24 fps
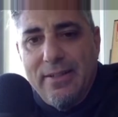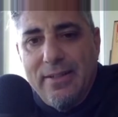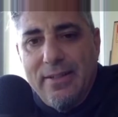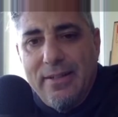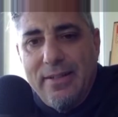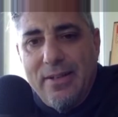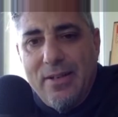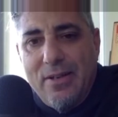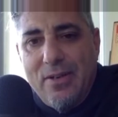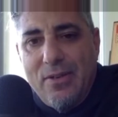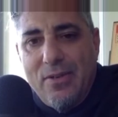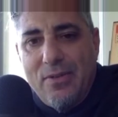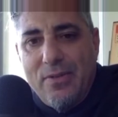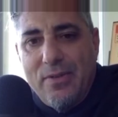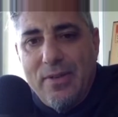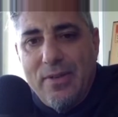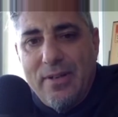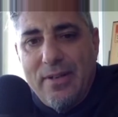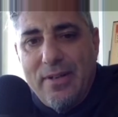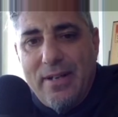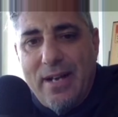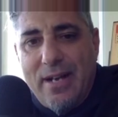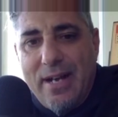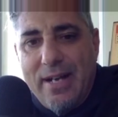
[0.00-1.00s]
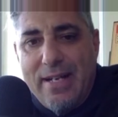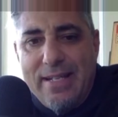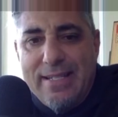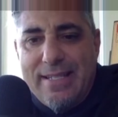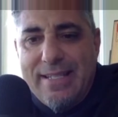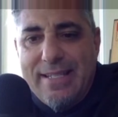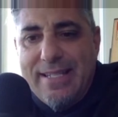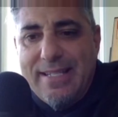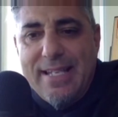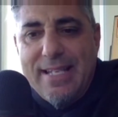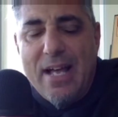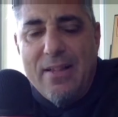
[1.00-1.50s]
I didn't
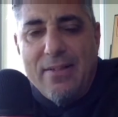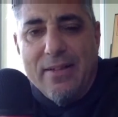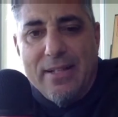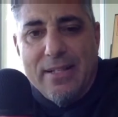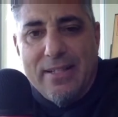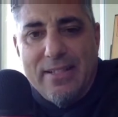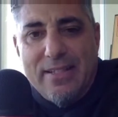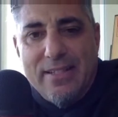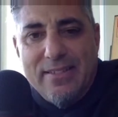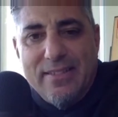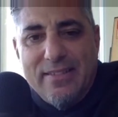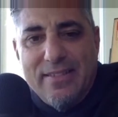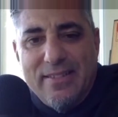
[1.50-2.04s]
sell it.